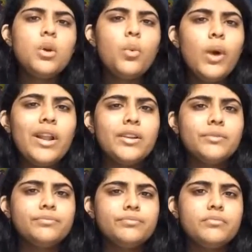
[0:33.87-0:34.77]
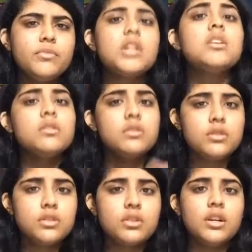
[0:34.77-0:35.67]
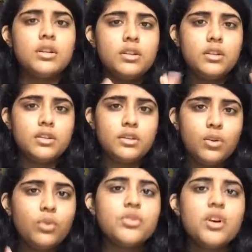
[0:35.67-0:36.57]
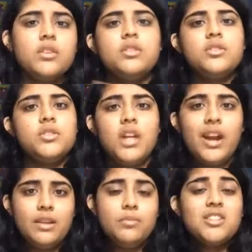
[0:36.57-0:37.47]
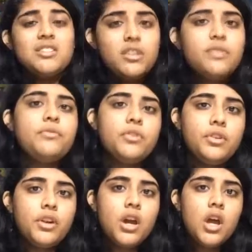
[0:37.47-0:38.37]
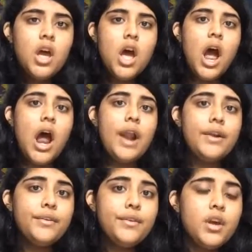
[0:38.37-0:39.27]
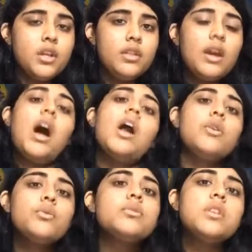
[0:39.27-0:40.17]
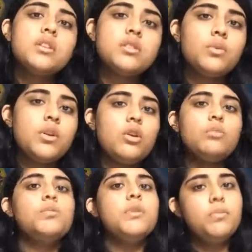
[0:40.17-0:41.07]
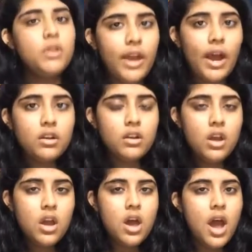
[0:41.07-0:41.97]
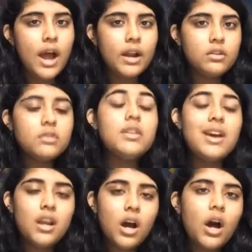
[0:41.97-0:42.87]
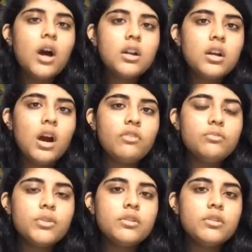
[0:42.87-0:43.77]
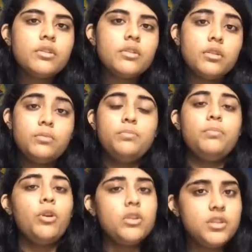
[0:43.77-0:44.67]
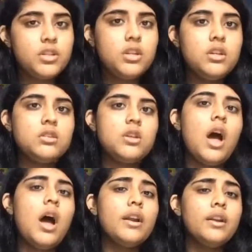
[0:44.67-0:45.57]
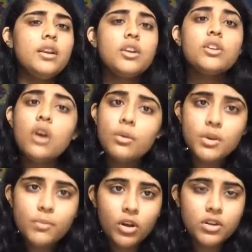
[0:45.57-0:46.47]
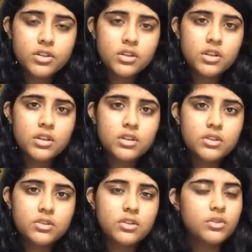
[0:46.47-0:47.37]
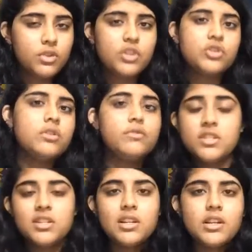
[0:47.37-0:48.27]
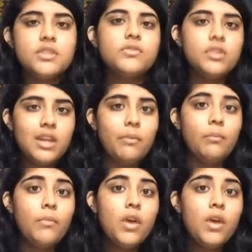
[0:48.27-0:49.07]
well, things that goes on in a society because they're different and they can't do things the way normal people can. And there are government policies and economic policies and educational facilities for them